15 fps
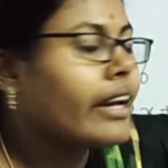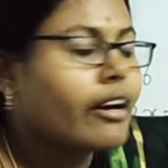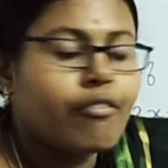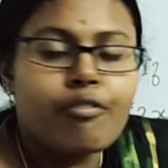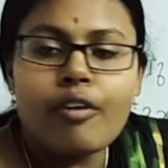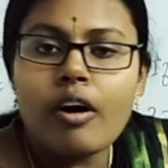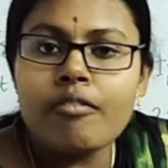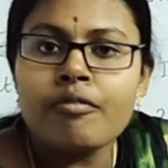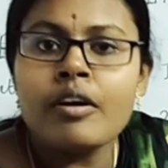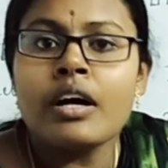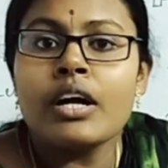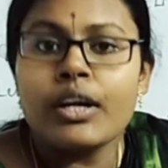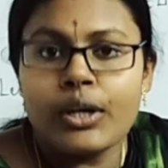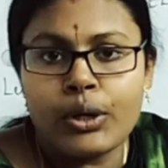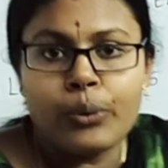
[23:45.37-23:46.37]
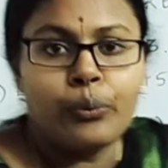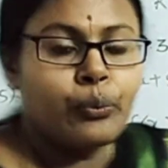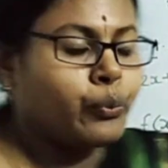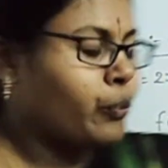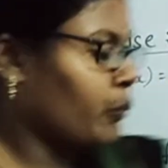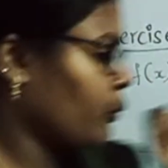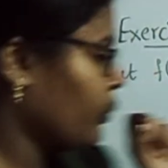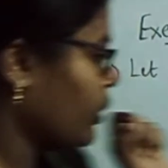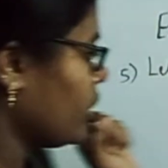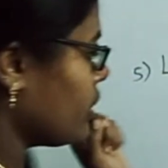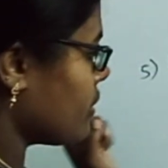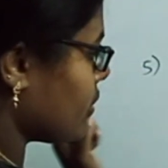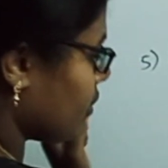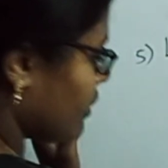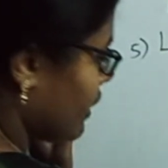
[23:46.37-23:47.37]
f of 2.
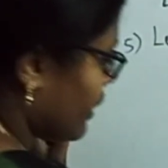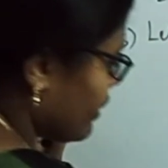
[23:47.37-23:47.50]
So that